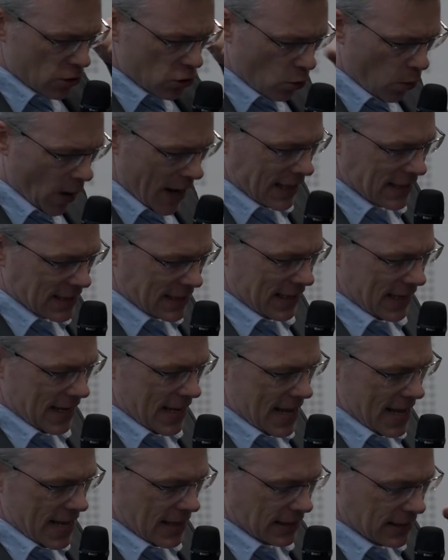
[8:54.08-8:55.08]

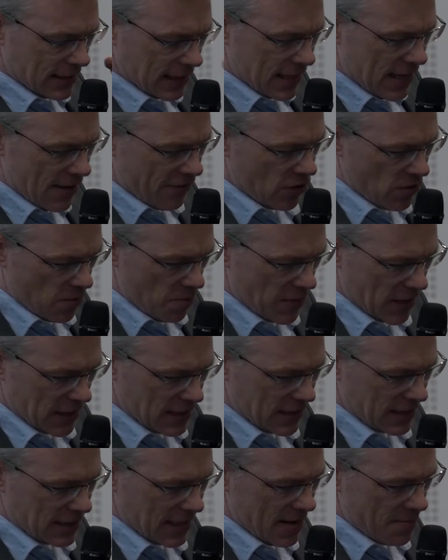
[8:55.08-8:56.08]
20 significant
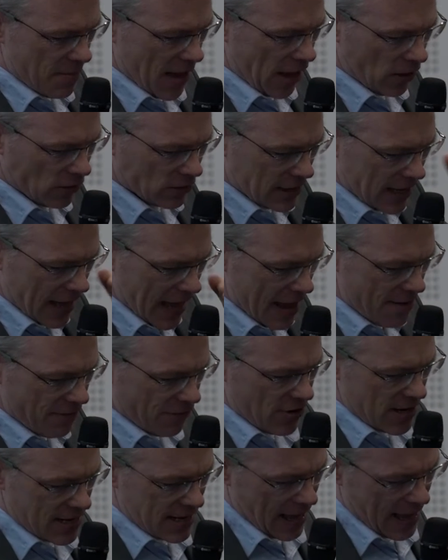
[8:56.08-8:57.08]
business emails
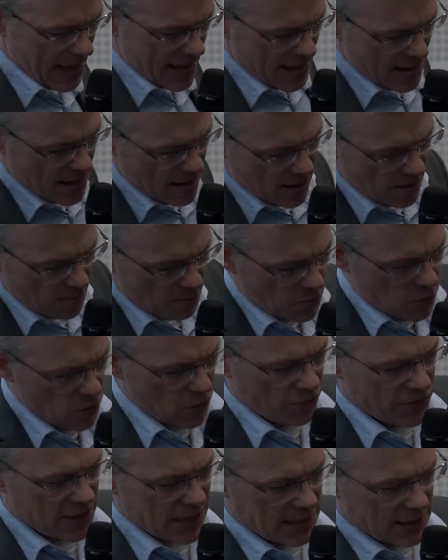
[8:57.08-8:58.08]
every day
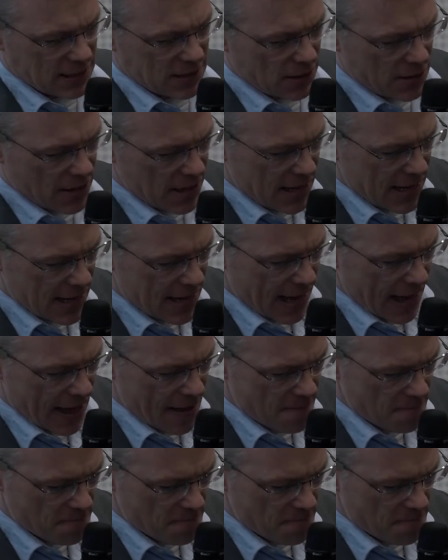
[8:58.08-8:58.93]
moved into the